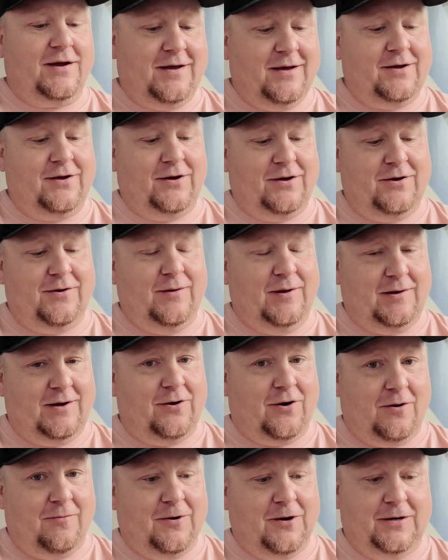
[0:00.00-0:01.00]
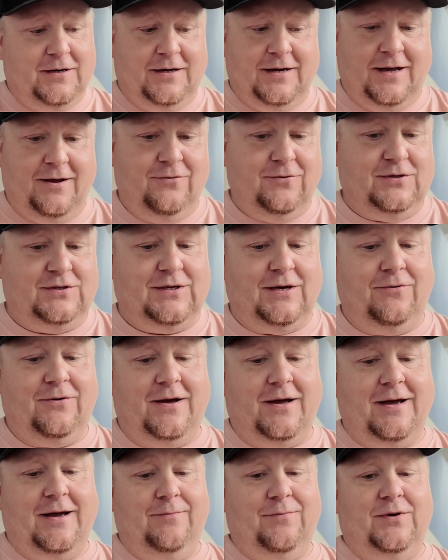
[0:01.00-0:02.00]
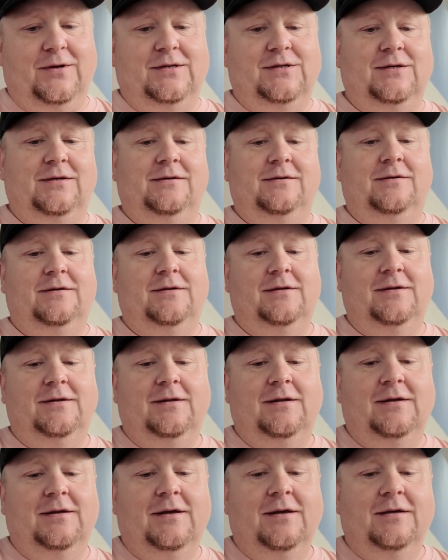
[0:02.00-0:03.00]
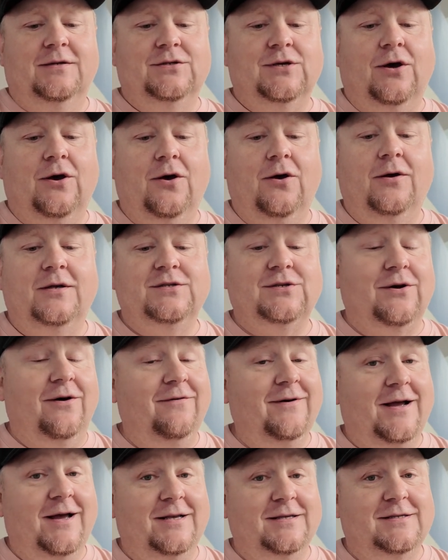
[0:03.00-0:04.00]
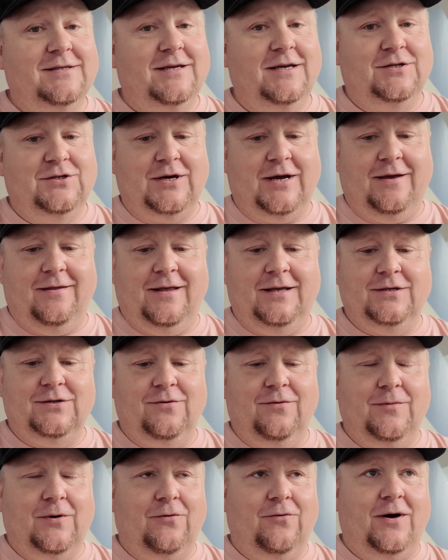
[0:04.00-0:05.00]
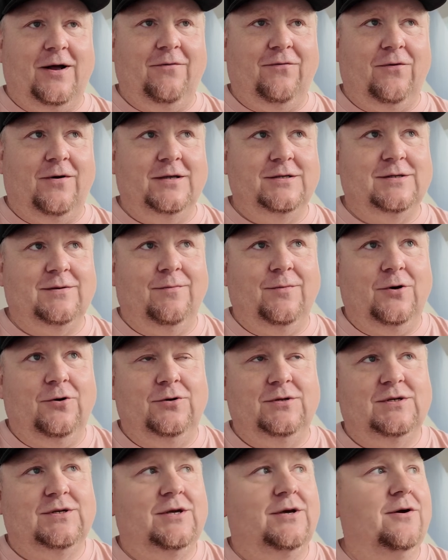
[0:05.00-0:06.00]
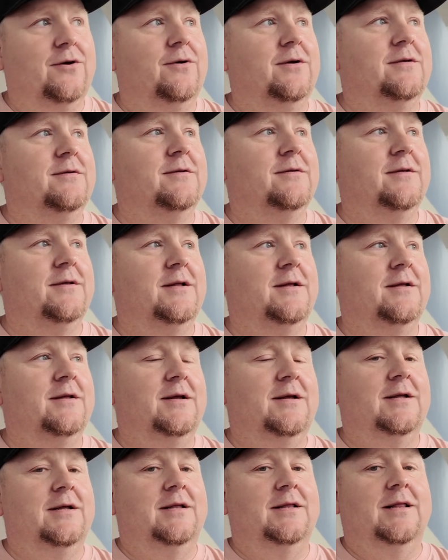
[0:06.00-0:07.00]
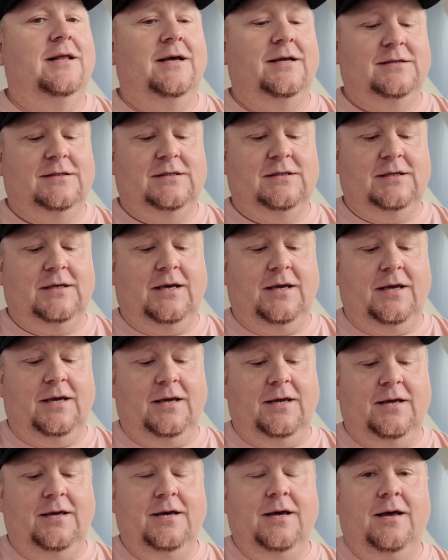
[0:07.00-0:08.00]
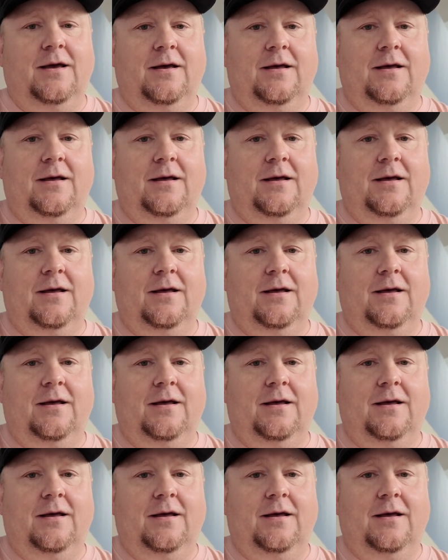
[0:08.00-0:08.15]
I got good pin karma today. We'll see what happens. So, still haven't got Stitch yet. That's one my wife wants the most. So, let's see.